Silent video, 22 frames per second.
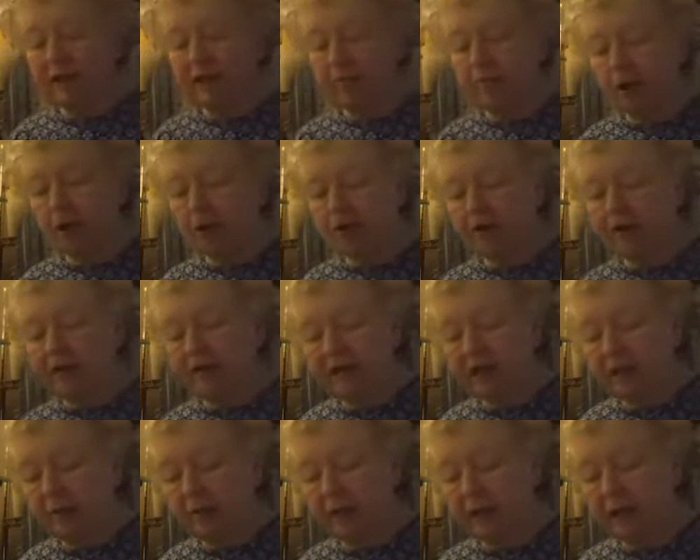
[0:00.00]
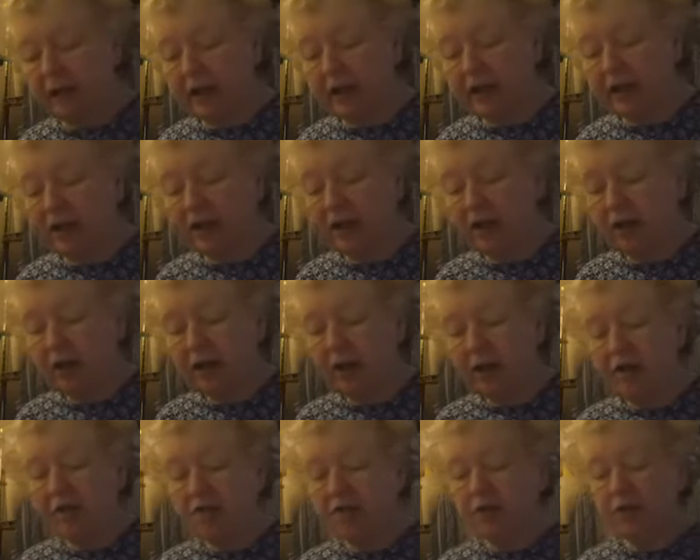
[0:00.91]
Moses commanded,
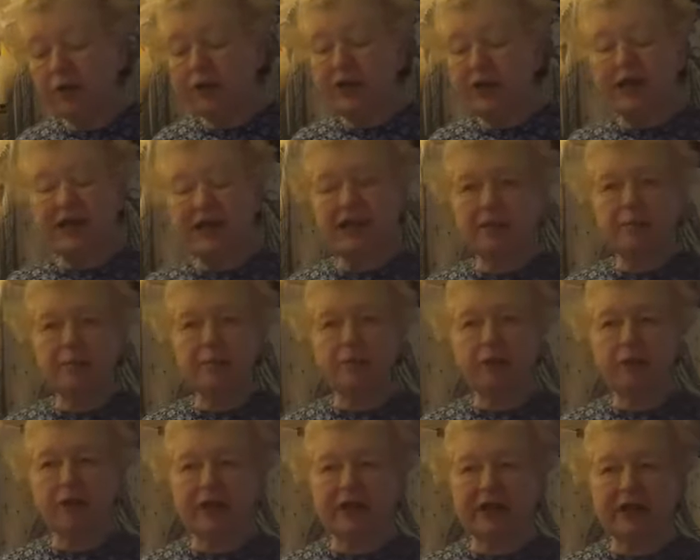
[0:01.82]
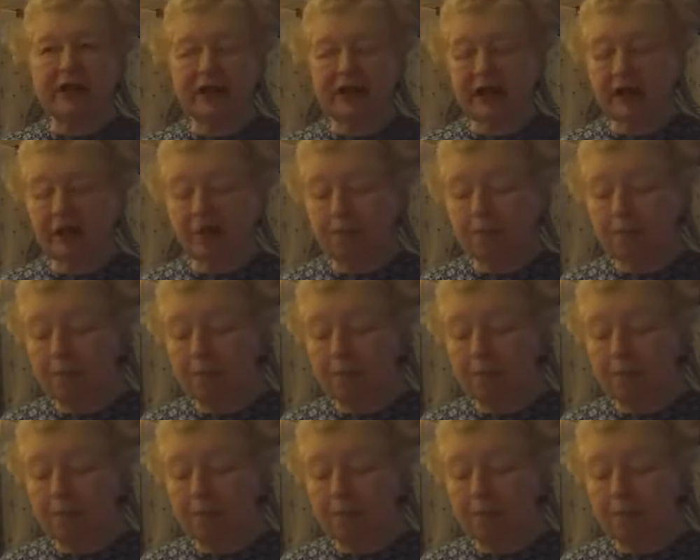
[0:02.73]
for a testimony to them.